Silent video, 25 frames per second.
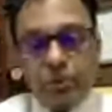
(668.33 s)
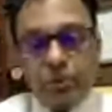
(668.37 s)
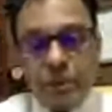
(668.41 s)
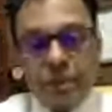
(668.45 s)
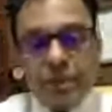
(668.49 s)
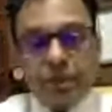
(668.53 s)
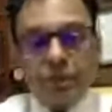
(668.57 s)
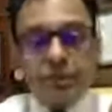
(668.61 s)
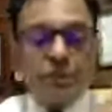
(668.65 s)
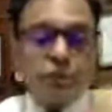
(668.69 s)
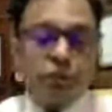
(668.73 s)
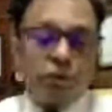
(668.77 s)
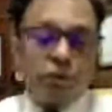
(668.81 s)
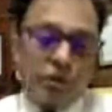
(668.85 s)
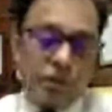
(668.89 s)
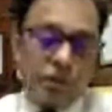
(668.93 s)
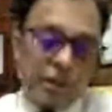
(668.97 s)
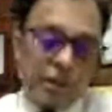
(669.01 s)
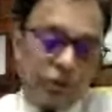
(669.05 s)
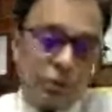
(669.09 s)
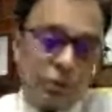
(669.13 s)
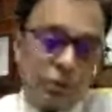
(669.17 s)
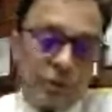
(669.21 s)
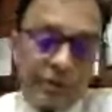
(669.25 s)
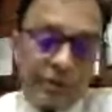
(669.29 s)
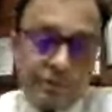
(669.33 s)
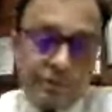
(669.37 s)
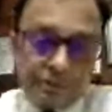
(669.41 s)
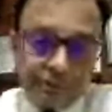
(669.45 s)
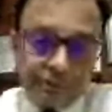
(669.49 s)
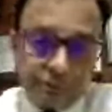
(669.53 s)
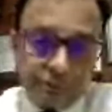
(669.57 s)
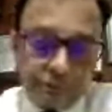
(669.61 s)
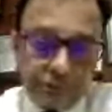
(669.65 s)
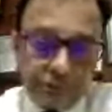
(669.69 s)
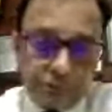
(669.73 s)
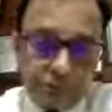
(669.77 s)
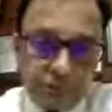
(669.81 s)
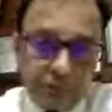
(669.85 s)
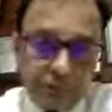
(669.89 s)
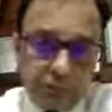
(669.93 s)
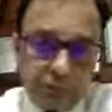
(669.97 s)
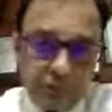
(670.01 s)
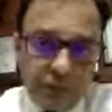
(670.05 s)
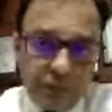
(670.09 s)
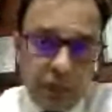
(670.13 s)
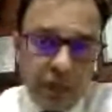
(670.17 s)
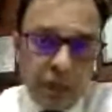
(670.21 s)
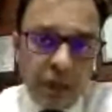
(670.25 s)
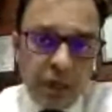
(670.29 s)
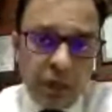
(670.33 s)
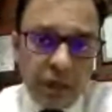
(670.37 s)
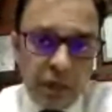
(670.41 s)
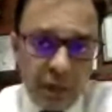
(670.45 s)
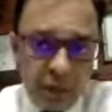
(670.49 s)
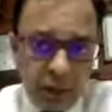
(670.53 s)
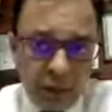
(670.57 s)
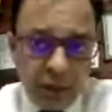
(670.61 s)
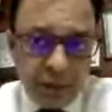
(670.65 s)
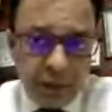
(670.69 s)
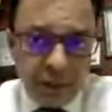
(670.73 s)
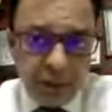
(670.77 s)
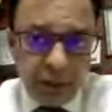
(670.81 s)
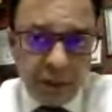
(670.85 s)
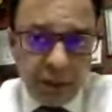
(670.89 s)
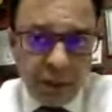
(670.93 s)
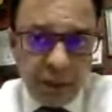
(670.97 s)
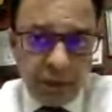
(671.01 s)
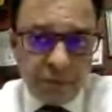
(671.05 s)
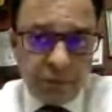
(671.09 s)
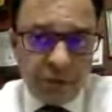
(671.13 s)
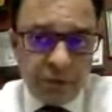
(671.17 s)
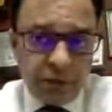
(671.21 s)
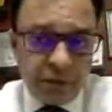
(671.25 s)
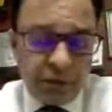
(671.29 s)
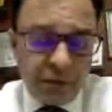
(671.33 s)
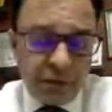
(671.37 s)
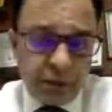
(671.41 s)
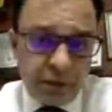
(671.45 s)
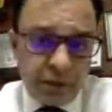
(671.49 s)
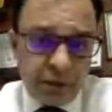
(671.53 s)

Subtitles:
peak for around a year after